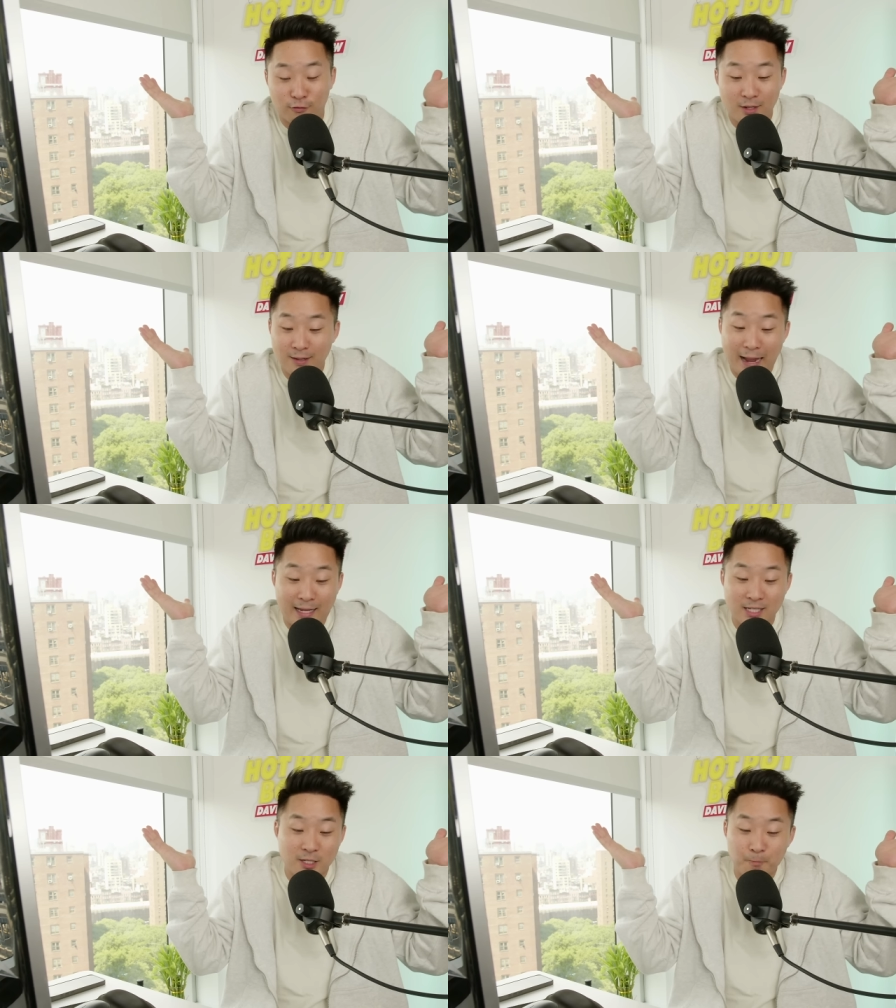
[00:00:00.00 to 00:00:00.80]
of, I
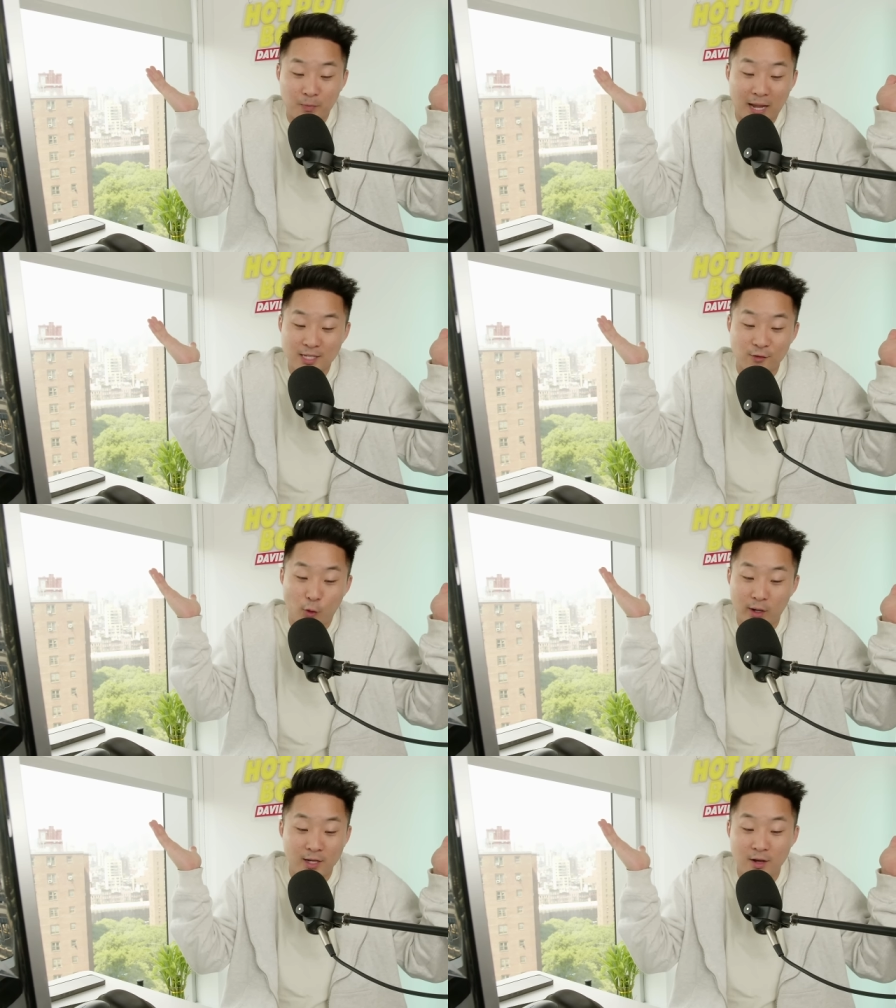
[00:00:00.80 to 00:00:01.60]
guess, has
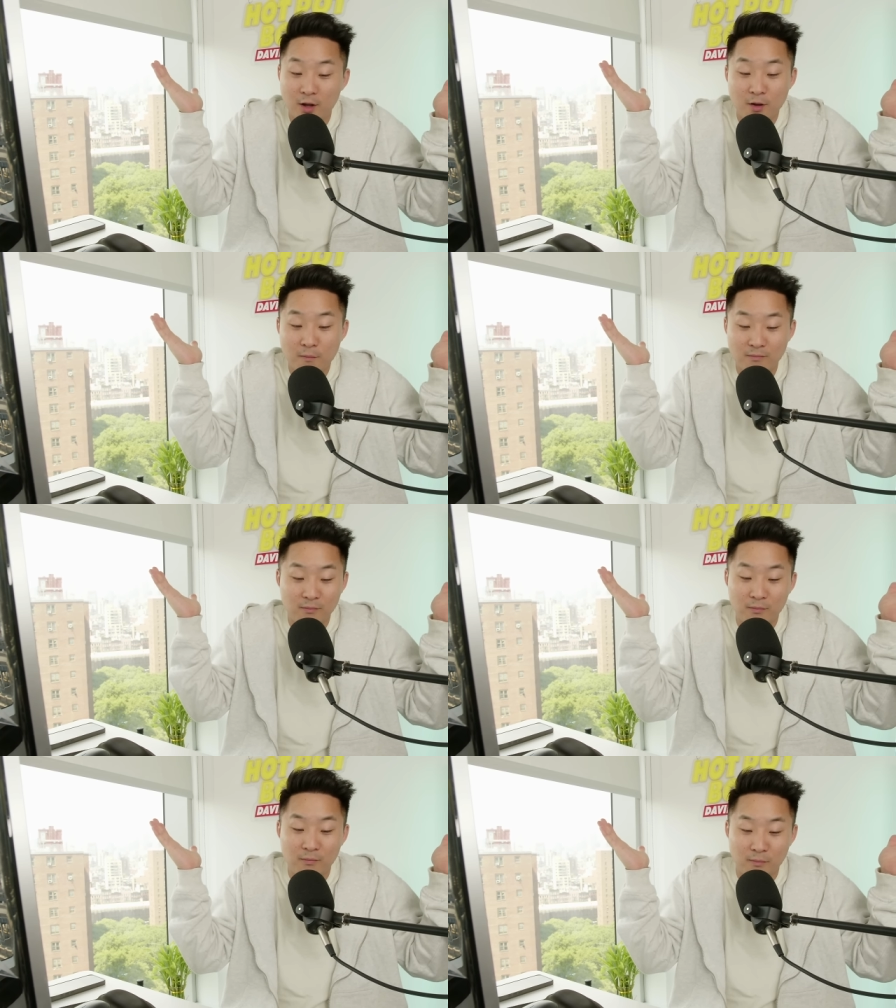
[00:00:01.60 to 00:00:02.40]
avoided
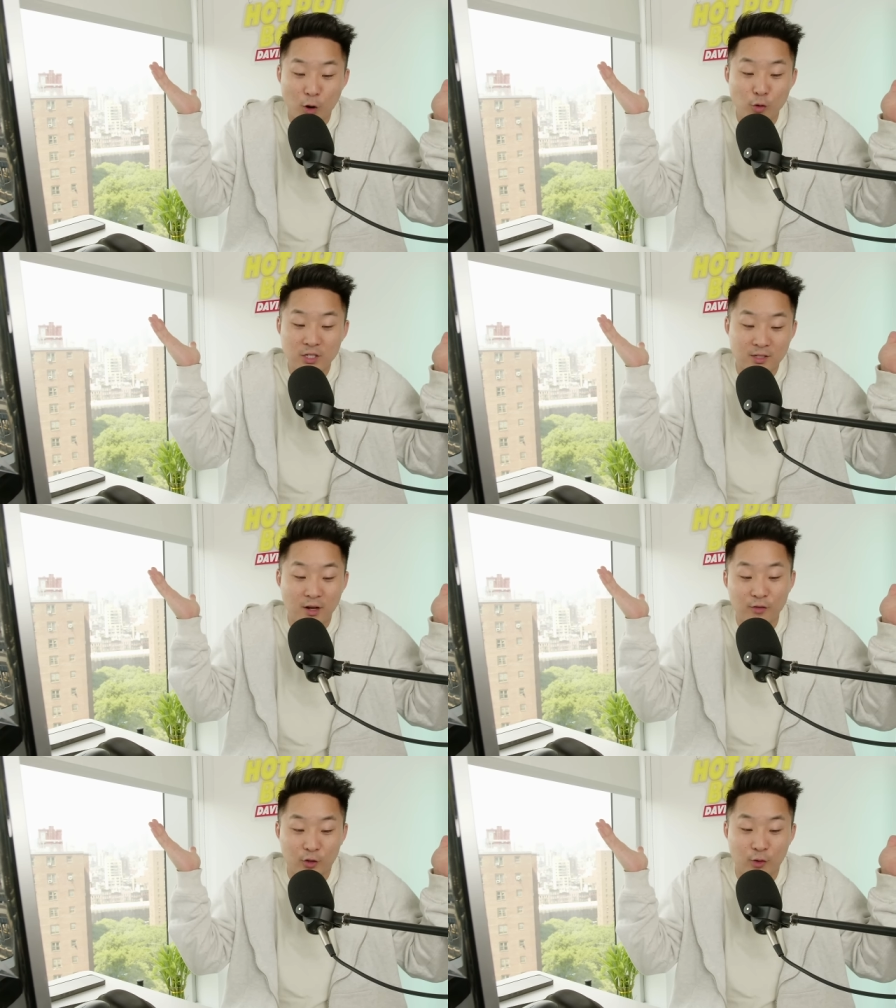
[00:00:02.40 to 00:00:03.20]
most
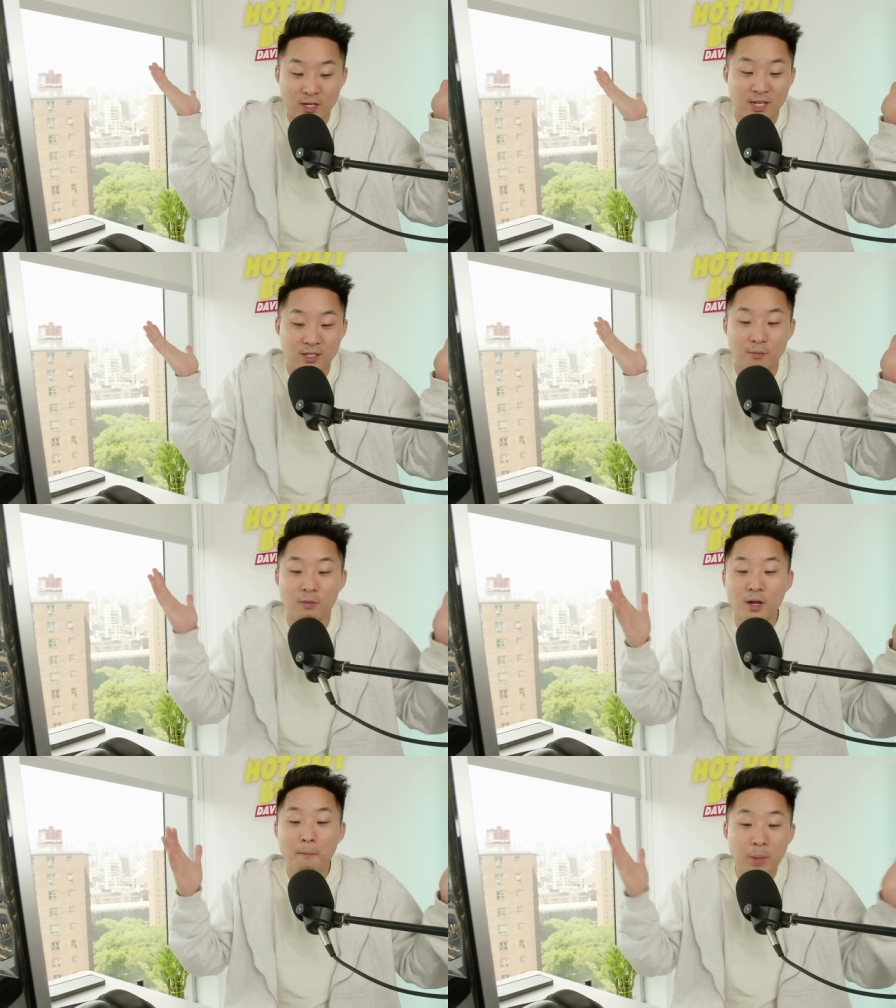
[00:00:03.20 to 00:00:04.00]
of the criticism,
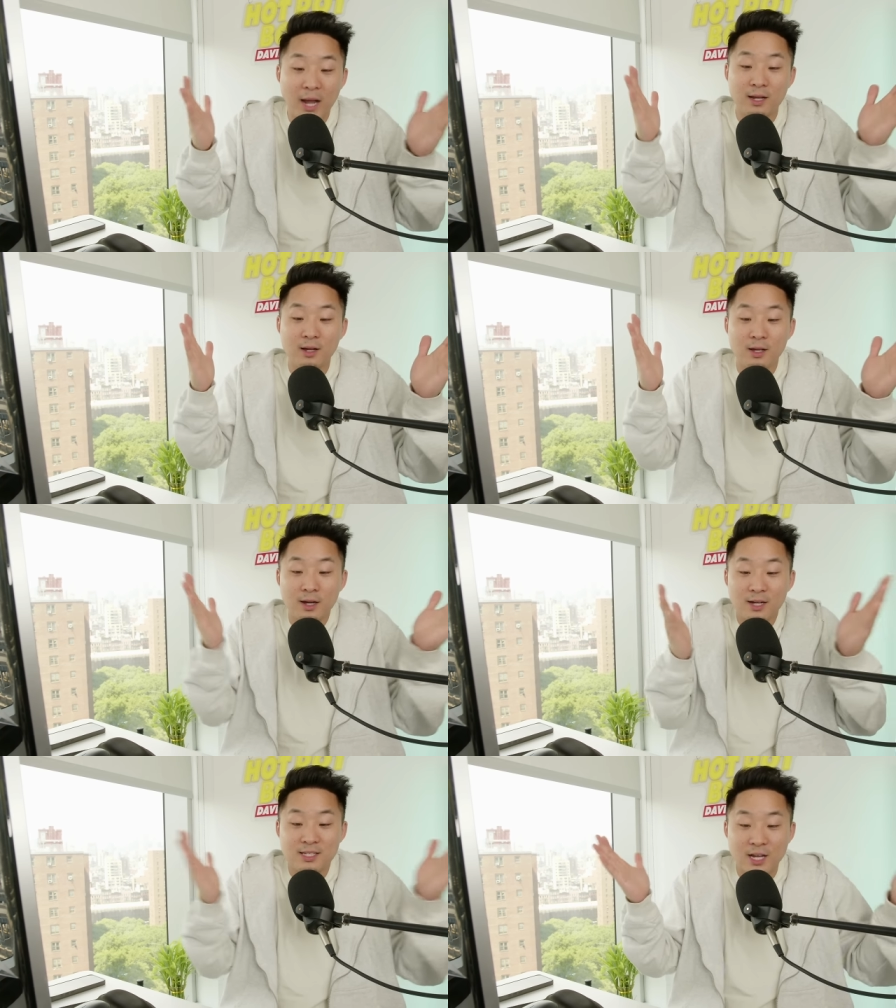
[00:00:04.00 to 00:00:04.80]
but
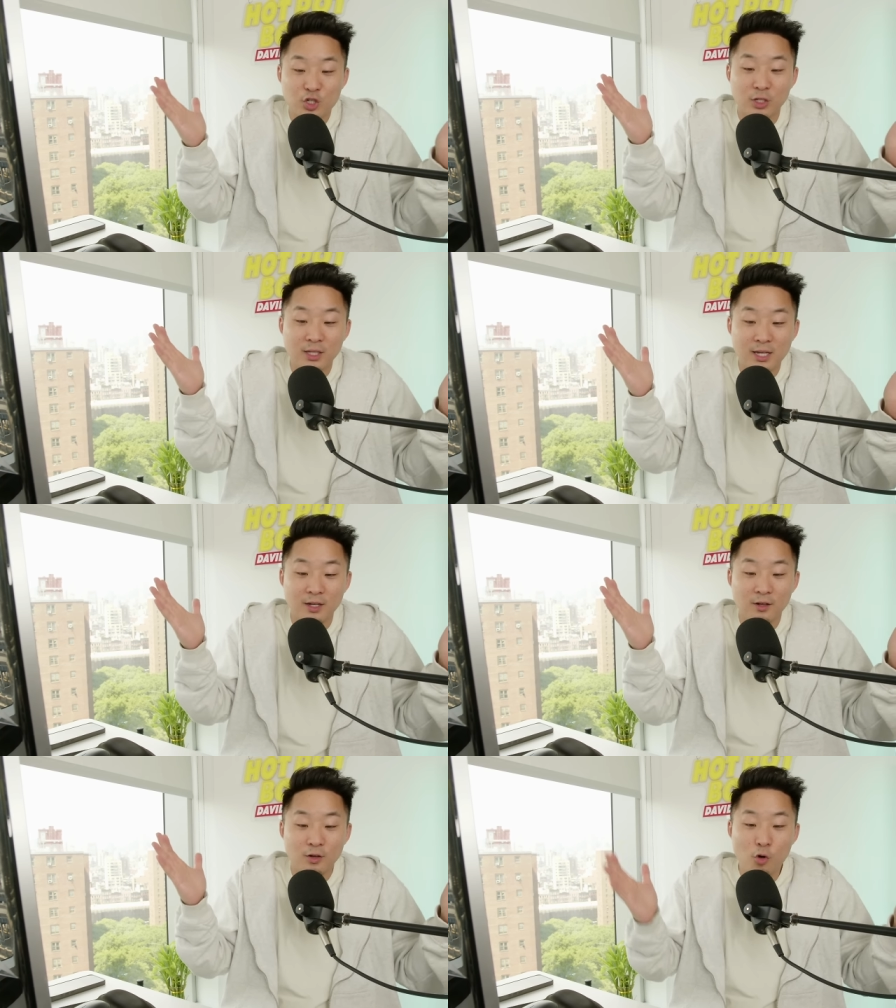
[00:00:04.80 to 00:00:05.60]

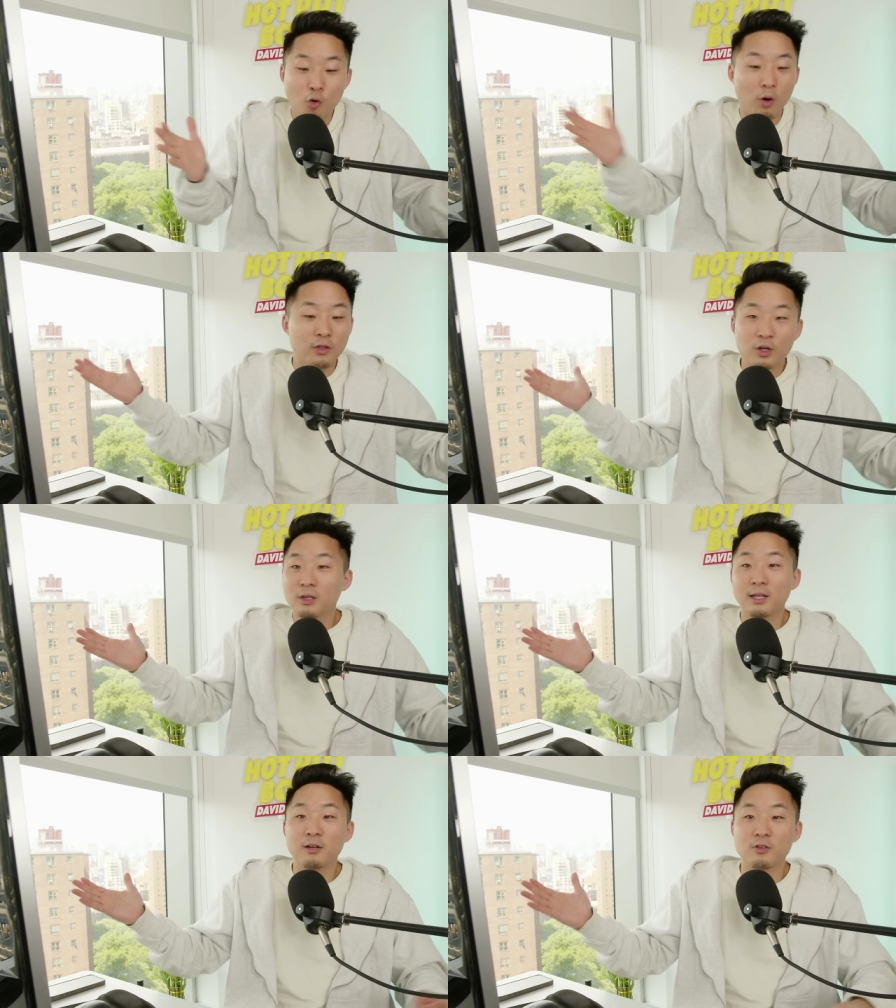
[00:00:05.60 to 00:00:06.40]
essentially who are the
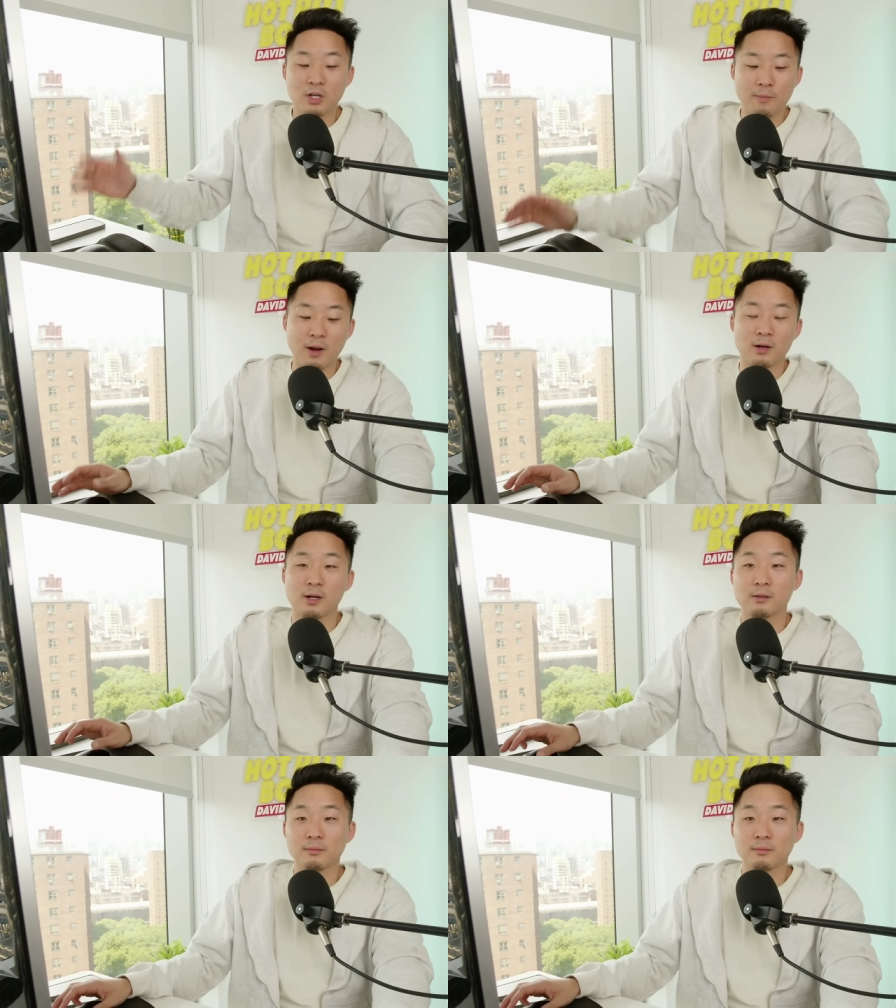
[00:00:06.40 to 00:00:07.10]
good leaders in America?